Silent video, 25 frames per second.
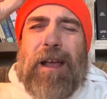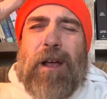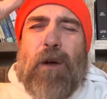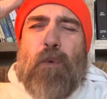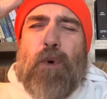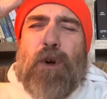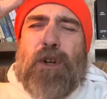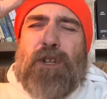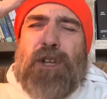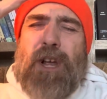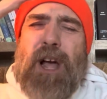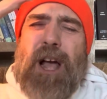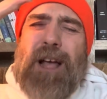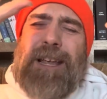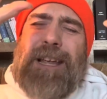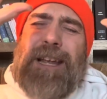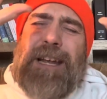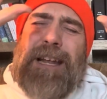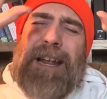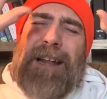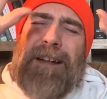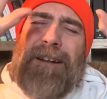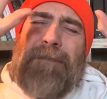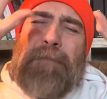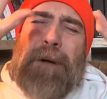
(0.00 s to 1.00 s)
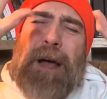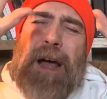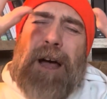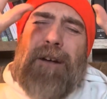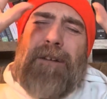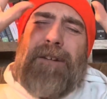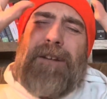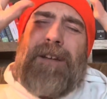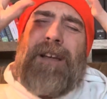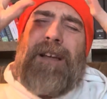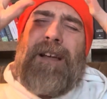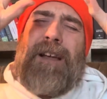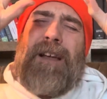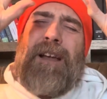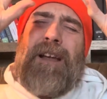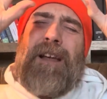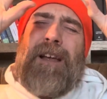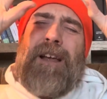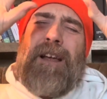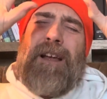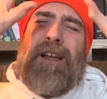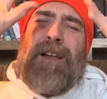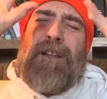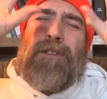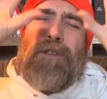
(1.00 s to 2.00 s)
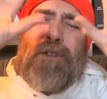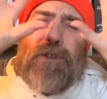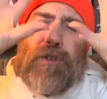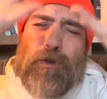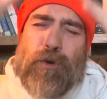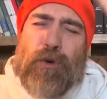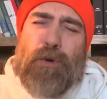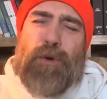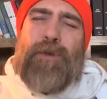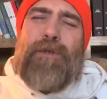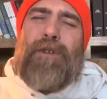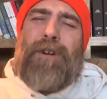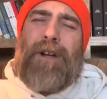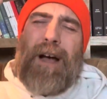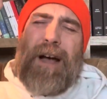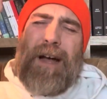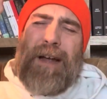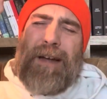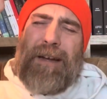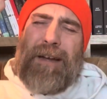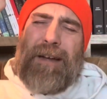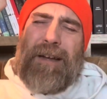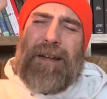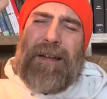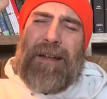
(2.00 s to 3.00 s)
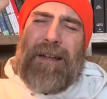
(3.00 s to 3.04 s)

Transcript: We're talking about the true God